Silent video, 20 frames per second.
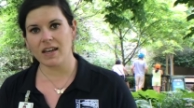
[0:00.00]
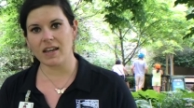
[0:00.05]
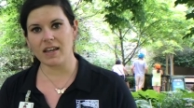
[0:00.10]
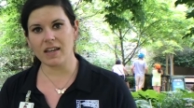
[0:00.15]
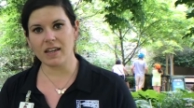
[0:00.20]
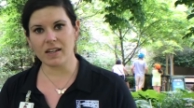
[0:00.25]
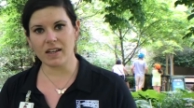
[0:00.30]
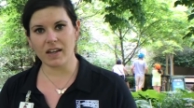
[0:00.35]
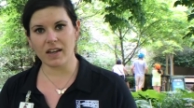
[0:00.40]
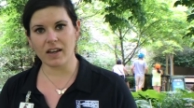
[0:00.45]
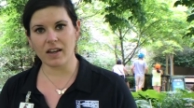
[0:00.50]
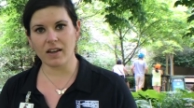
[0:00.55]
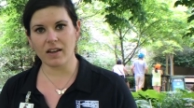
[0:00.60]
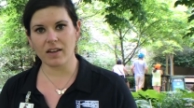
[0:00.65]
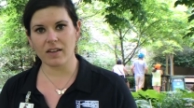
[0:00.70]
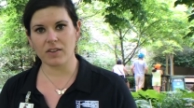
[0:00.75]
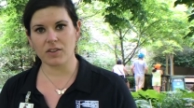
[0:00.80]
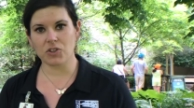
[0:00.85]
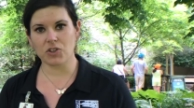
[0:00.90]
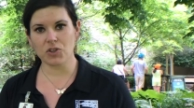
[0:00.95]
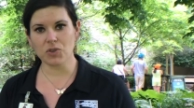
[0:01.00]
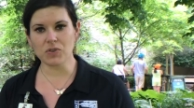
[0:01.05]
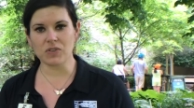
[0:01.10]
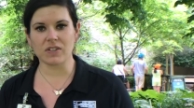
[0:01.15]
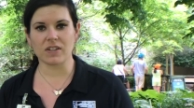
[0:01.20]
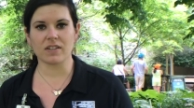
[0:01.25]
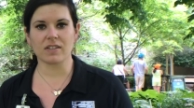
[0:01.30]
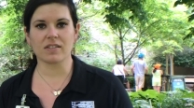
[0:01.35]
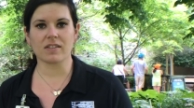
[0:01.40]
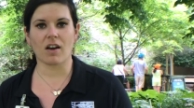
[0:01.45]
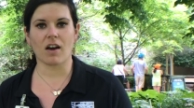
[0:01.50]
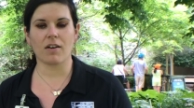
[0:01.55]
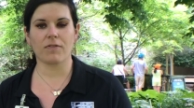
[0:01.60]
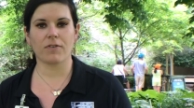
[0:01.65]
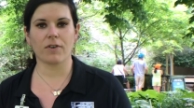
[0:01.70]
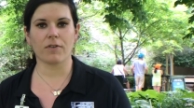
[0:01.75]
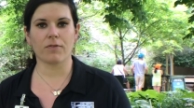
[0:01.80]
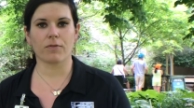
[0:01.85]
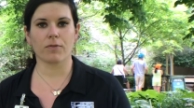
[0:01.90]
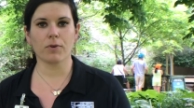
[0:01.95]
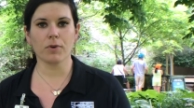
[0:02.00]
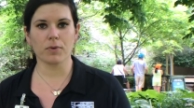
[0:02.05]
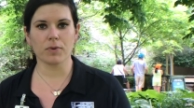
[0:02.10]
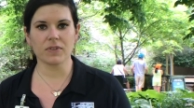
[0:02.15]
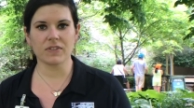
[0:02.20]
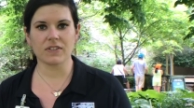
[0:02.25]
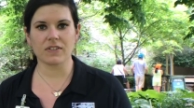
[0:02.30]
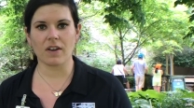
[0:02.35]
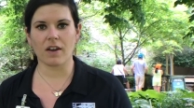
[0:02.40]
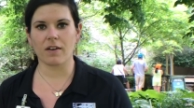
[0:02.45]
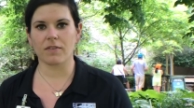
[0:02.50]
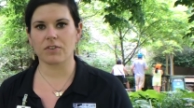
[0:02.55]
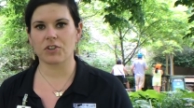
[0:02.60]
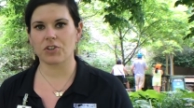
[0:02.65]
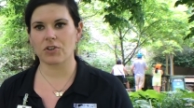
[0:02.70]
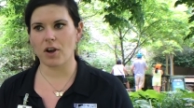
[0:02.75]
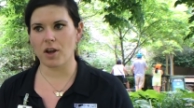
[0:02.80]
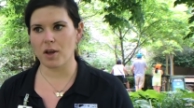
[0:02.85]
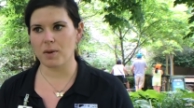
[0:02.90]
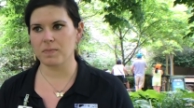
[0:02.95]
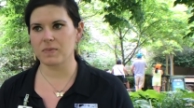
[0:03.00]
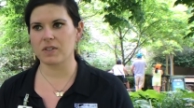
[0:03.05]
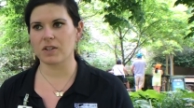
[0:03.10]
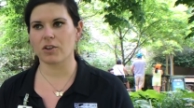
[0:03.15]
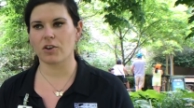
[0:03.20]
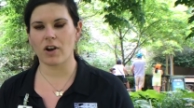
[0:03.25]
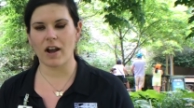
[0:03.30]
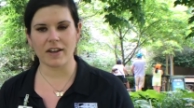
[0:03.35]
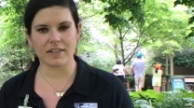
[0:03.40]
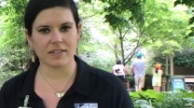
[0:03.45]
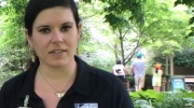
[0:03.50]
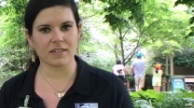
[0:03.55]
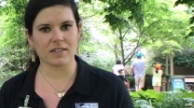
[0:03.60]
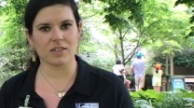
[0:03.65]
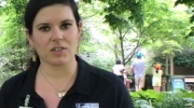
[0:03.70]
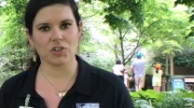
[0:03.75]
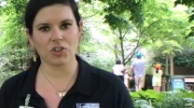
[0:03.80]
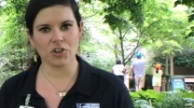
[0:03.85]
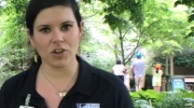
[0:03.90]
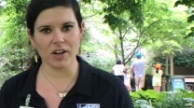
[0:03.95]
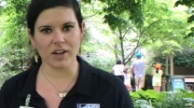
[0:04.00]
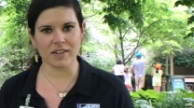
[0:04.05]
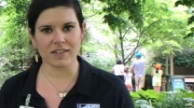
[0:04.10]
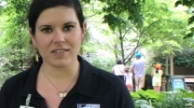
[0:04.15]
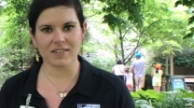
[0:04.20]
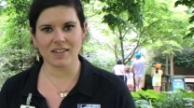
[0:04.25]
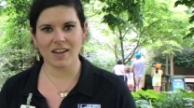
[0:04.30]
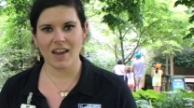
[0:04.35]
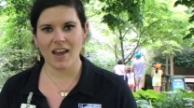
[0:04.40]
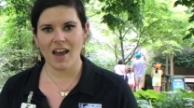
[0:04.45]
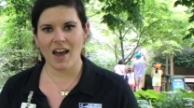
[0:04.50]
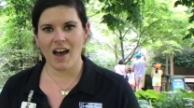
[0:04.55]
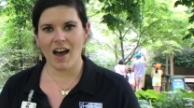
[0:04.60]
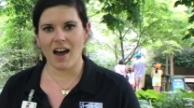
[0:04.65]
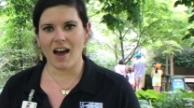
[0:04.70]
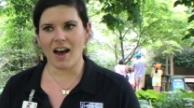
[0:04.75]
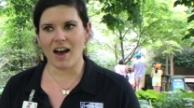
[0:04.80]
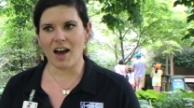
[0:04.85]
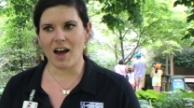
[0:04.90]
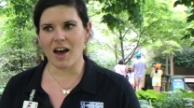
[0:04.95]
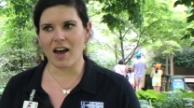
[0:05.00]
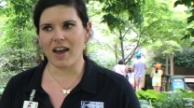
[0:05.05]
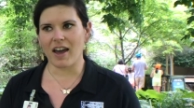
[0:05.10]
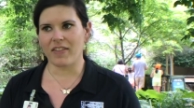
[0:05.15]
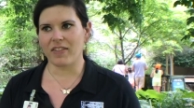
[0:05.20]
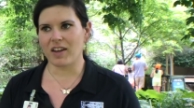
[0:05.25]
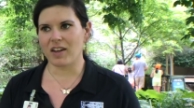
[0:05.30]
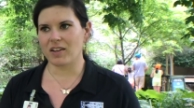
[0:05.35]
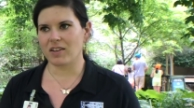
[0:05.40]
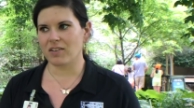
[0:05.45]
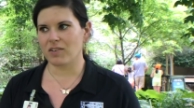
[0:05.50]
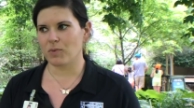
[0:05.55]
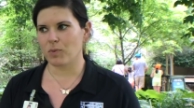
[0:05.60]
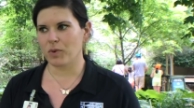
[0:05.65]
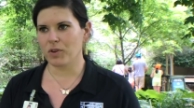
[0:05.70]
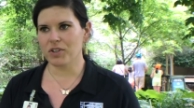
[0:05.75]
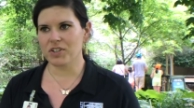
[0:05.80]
eating the juices off of roots of shrubs and grasses and trees. Uh, and then we're